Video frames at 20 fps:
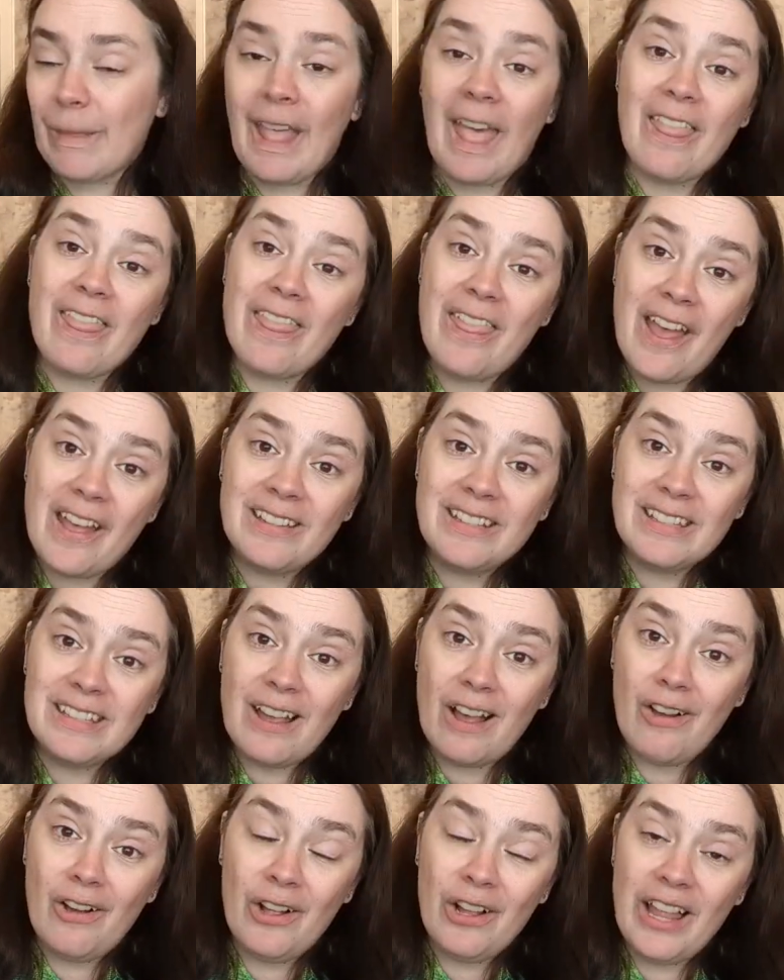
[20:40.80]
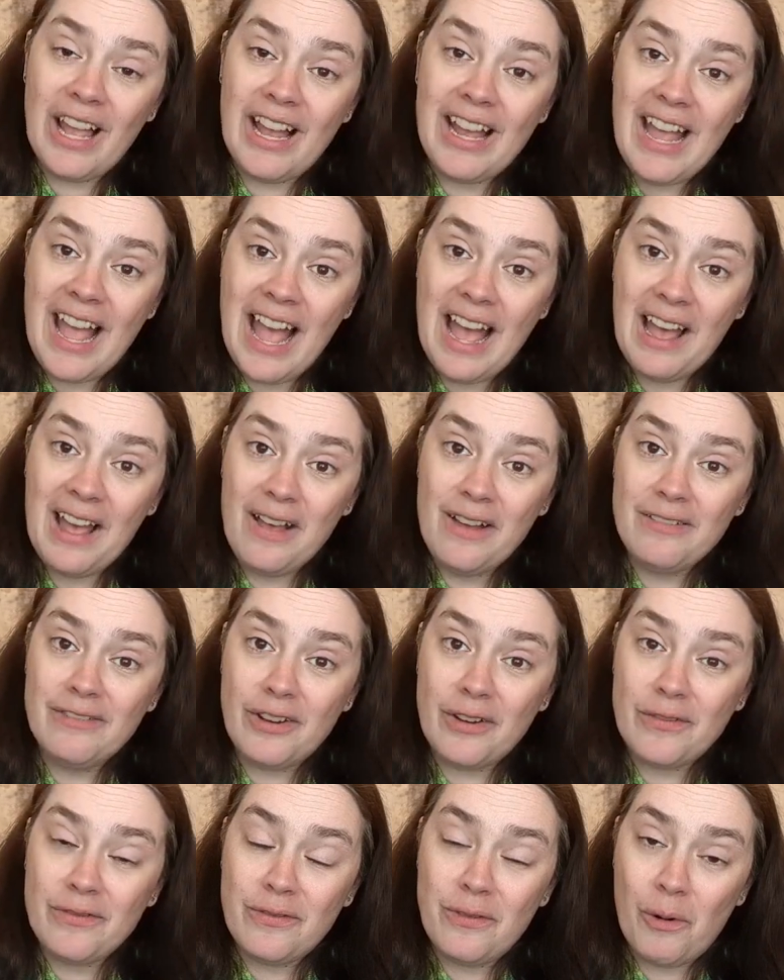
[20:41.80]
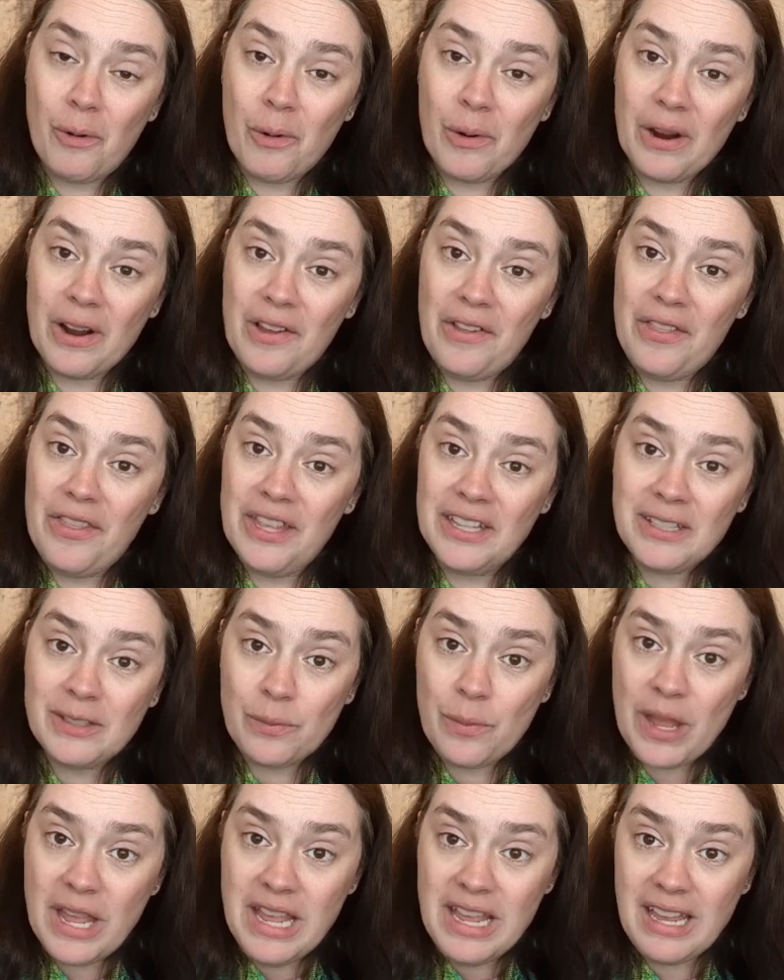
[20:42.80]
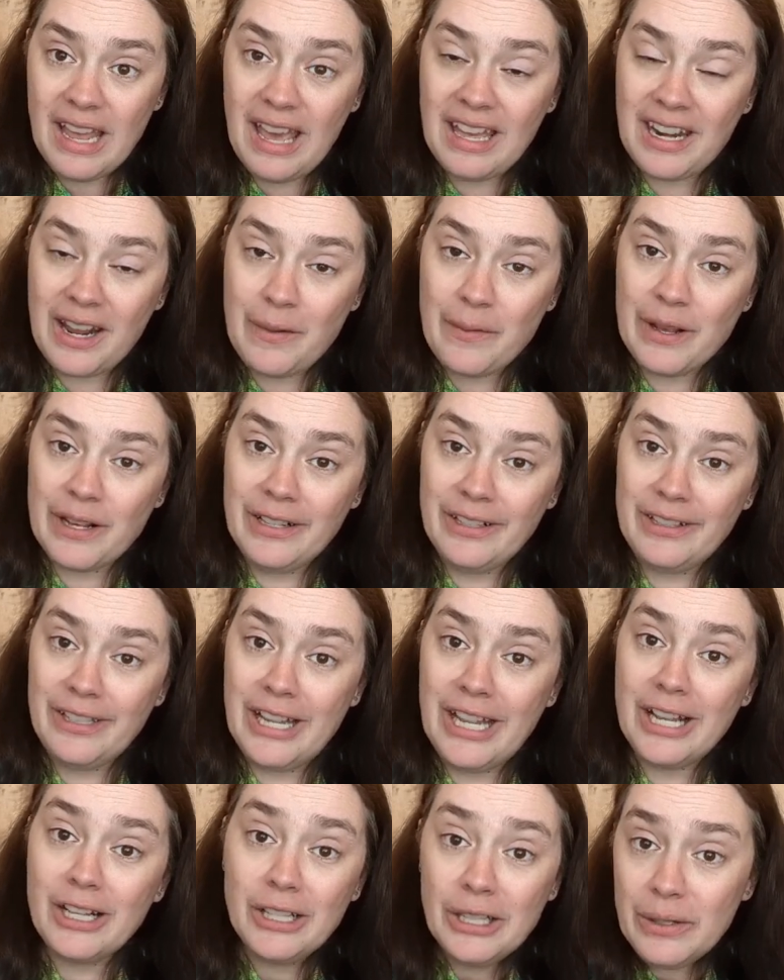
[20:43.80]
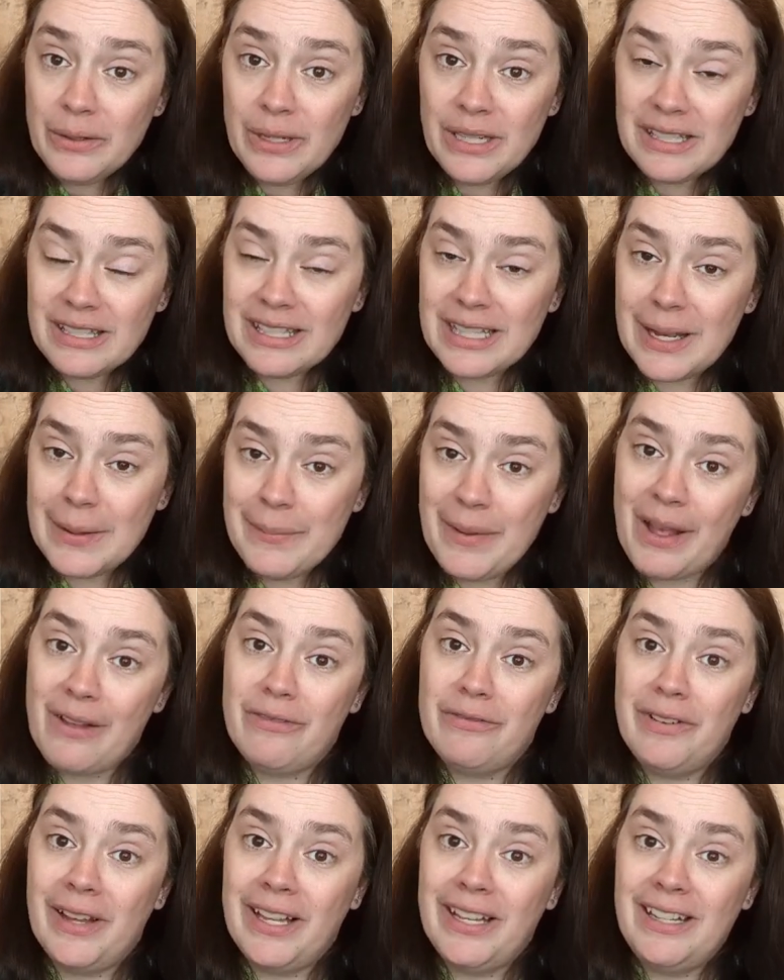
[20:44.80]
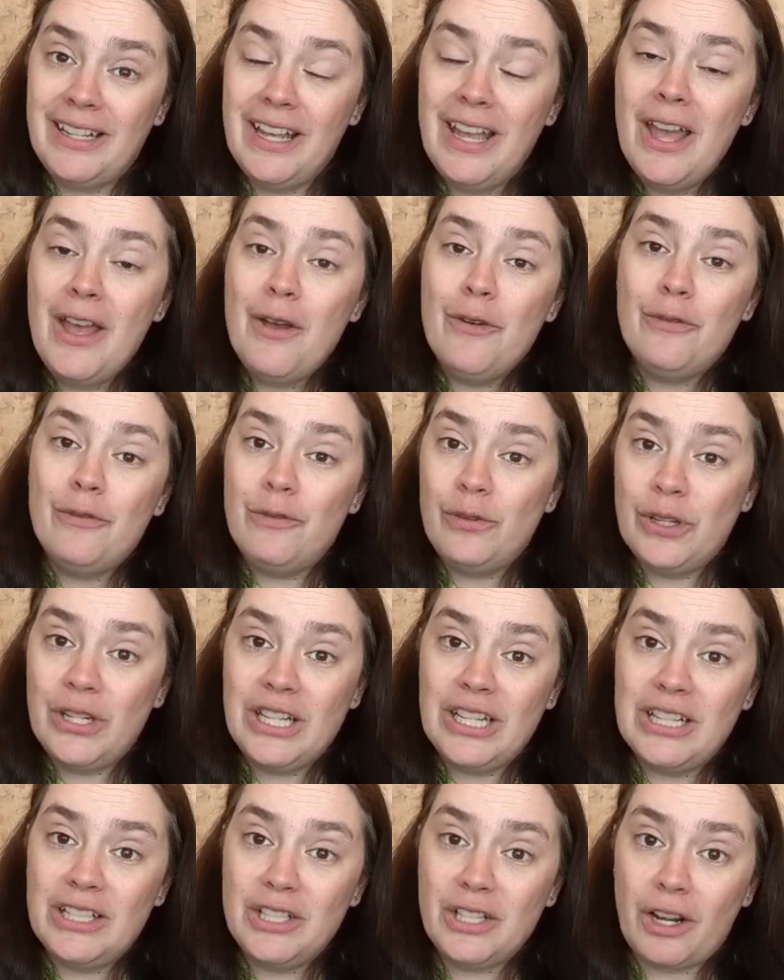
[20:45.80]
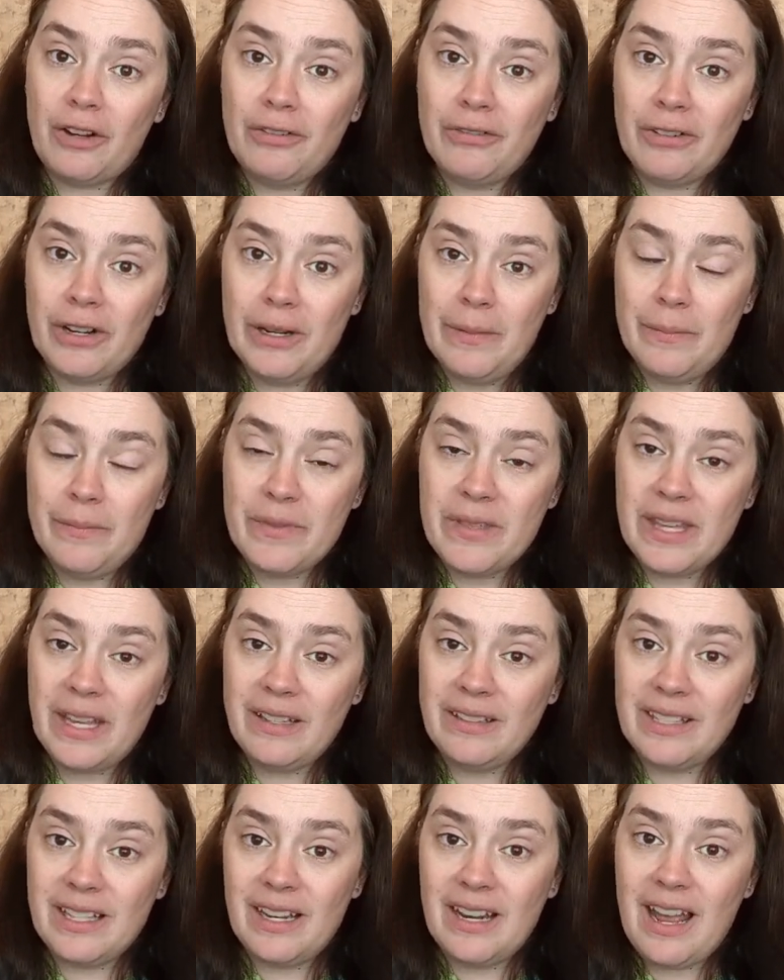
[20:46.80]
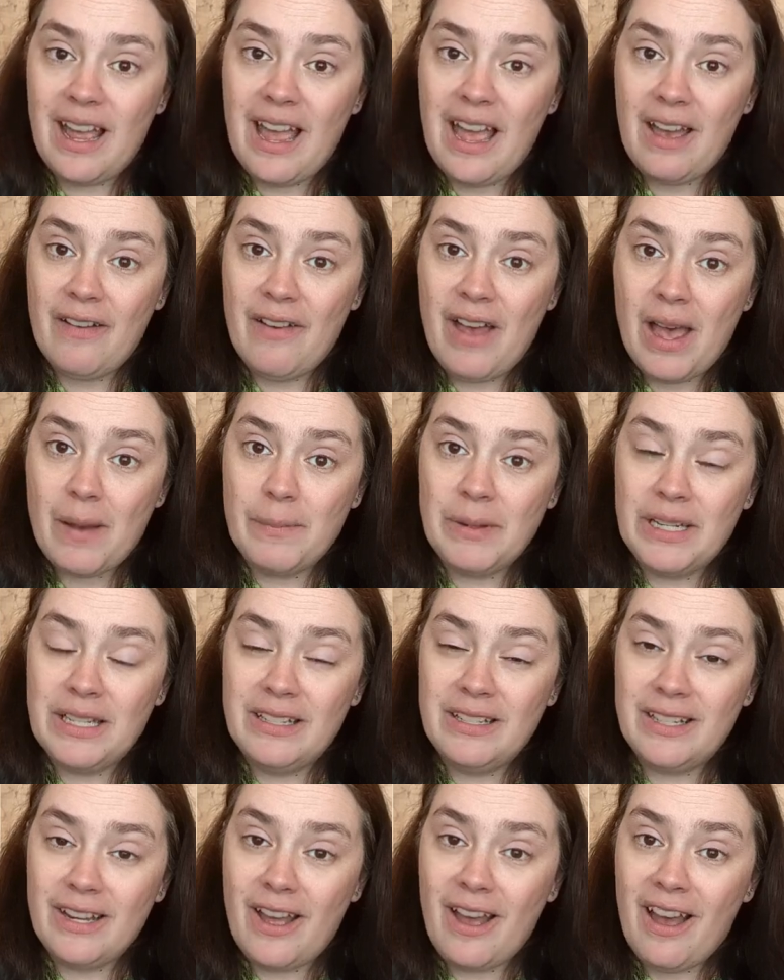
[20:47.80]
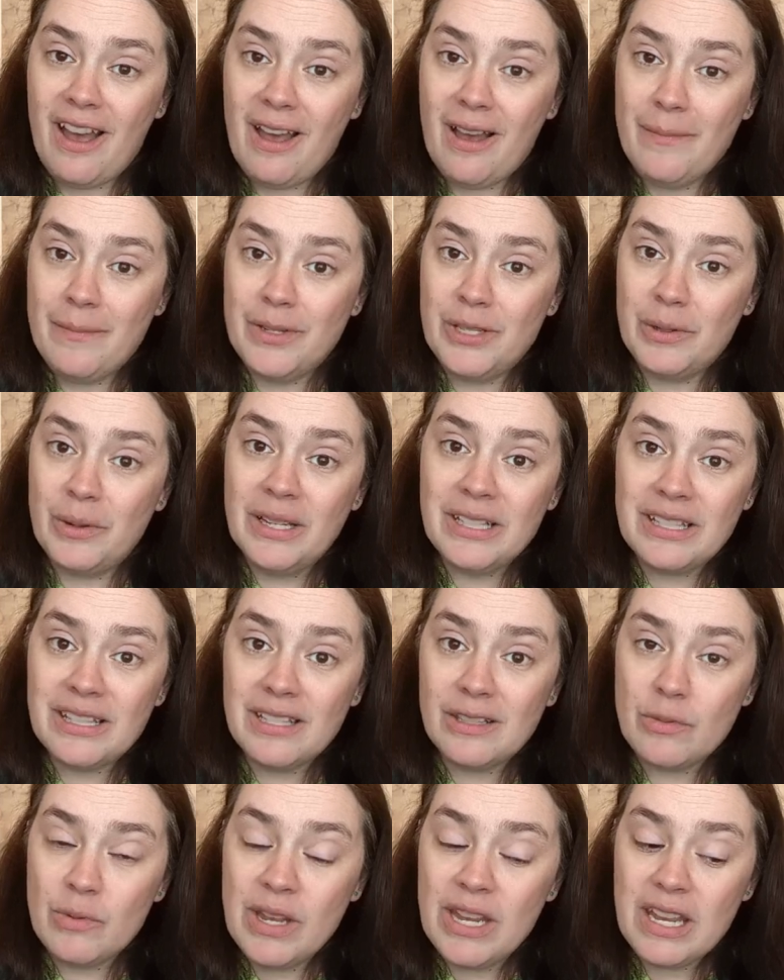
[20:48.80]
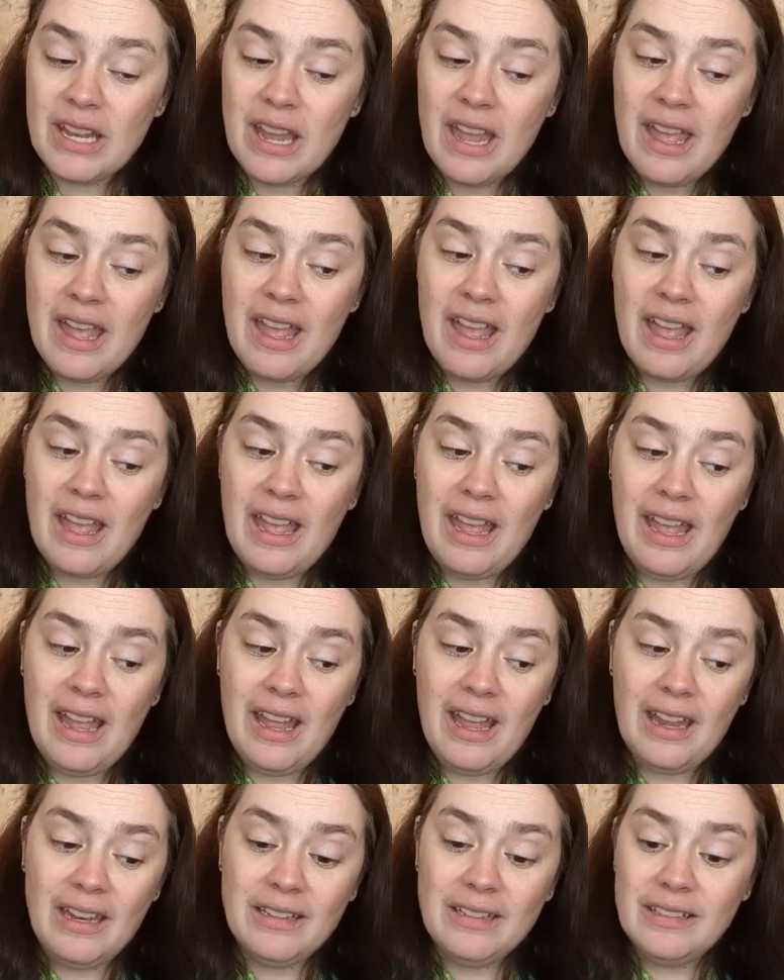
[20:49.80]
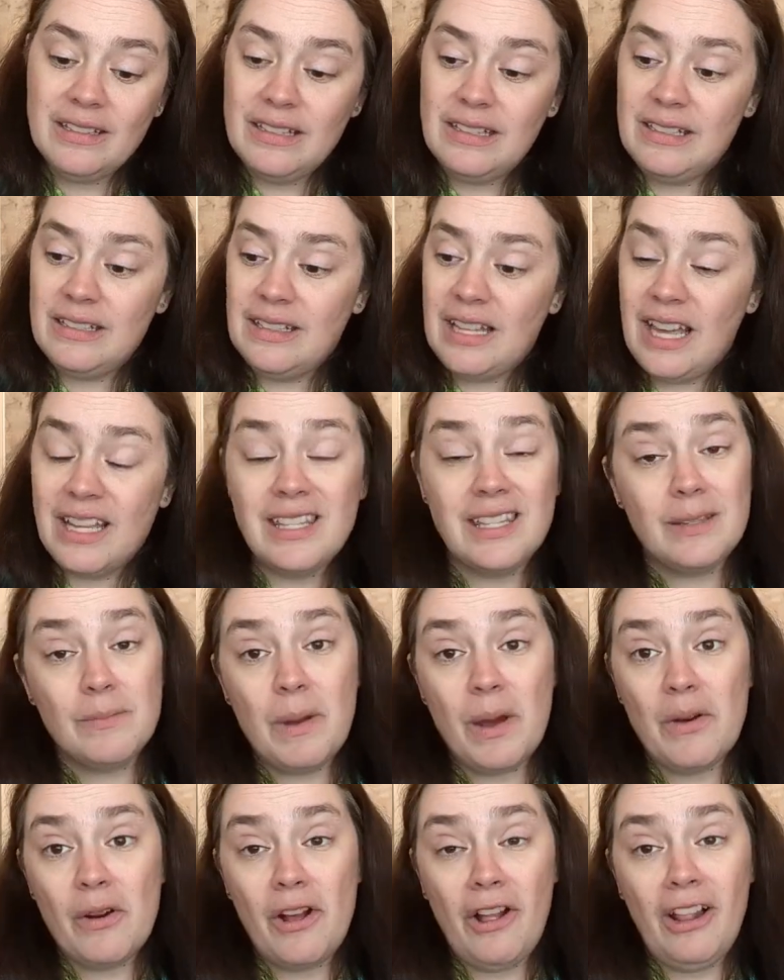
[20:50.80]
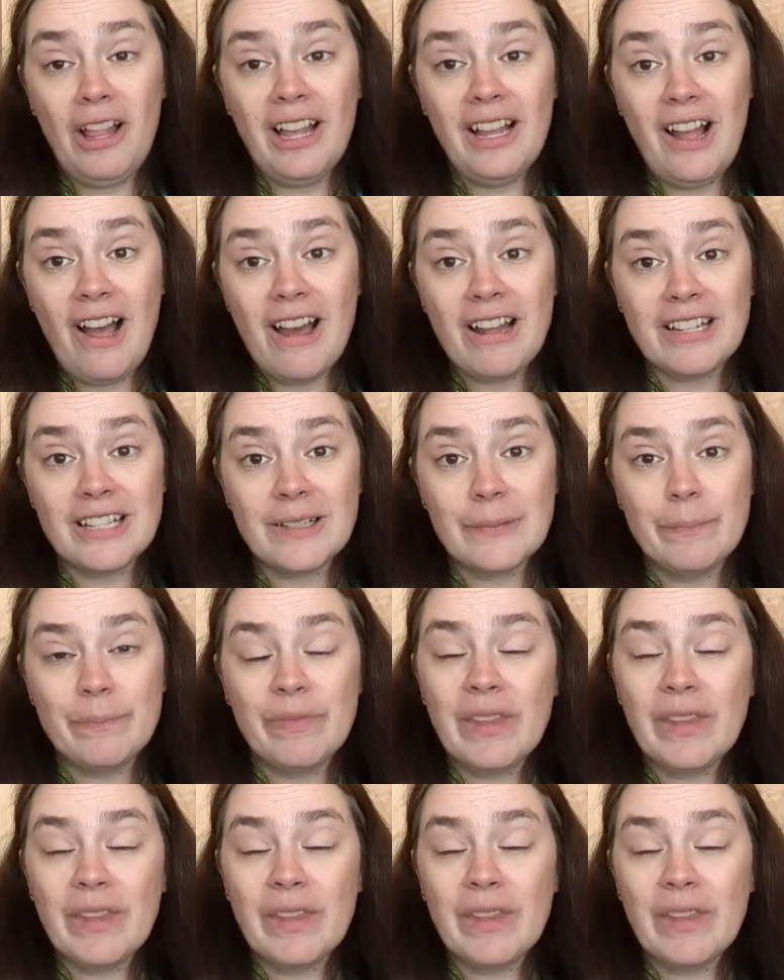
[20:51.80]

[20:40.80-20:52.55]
That's all I have for this week, and I will include some fun footage from things that have happened to us this week, and that's about all I got.